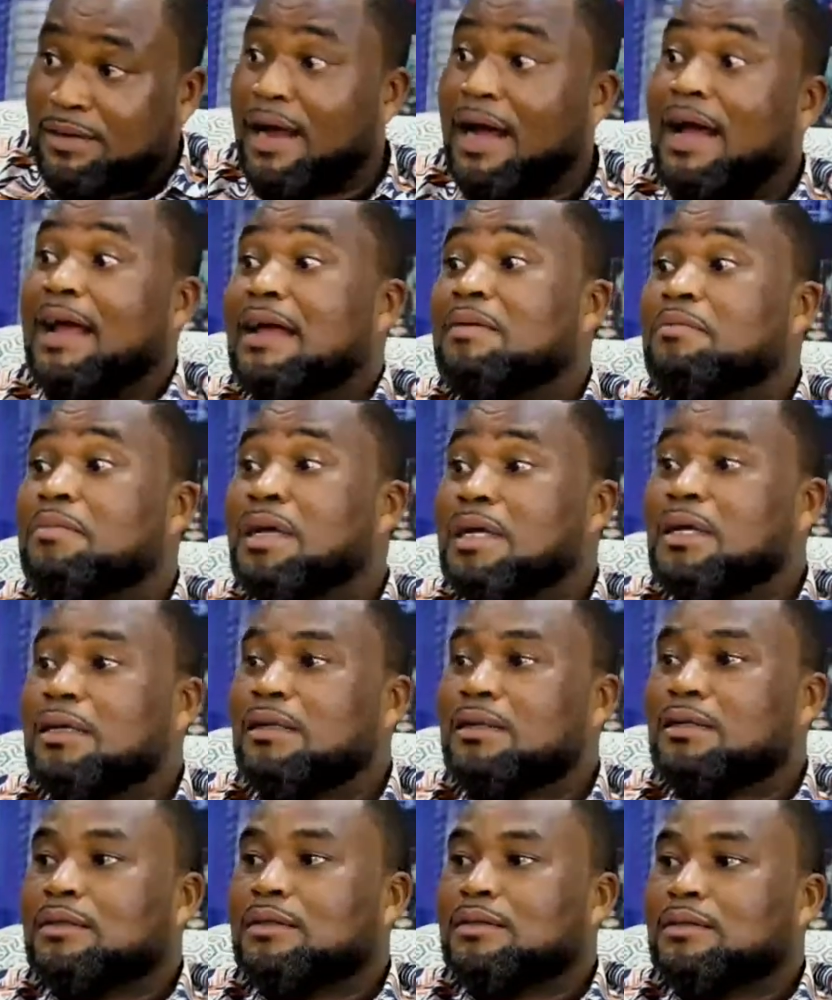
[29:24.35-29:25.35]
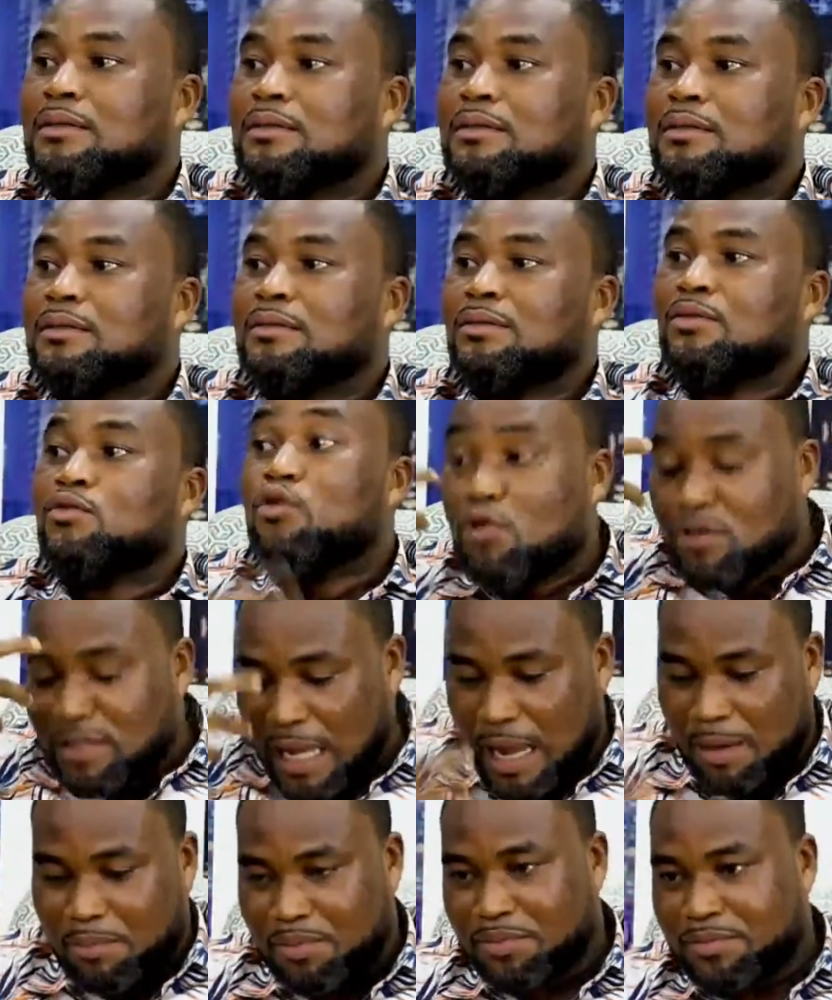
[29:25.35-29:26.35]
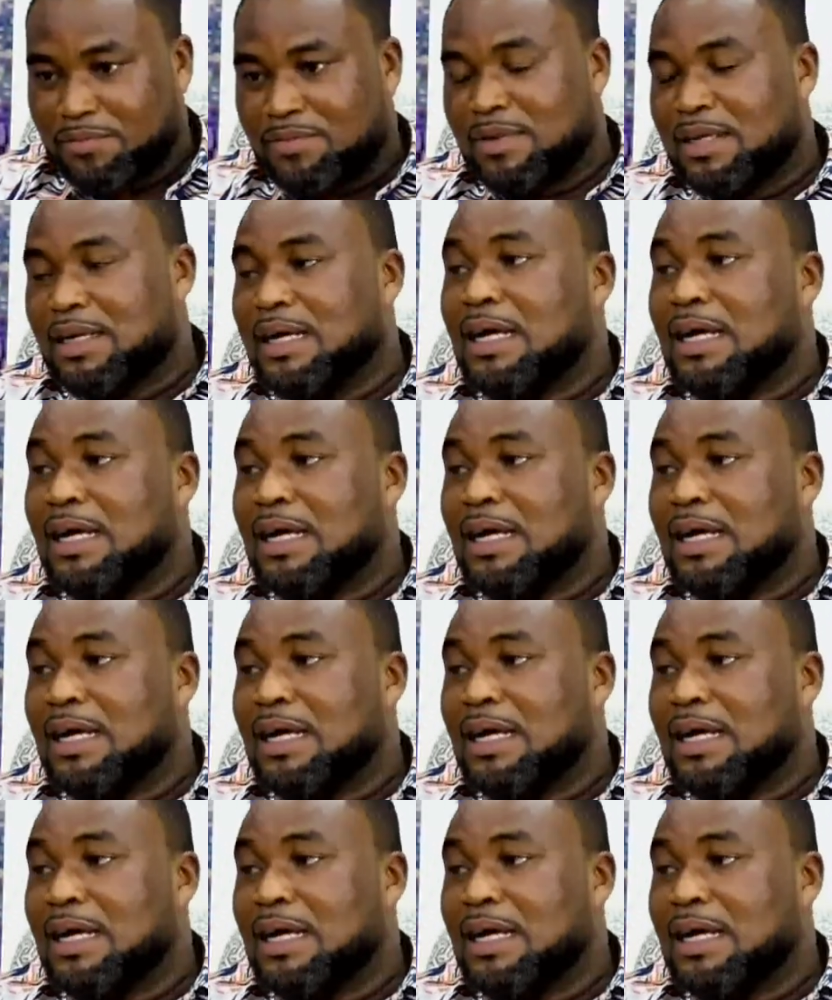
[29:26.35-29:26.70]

General rose up.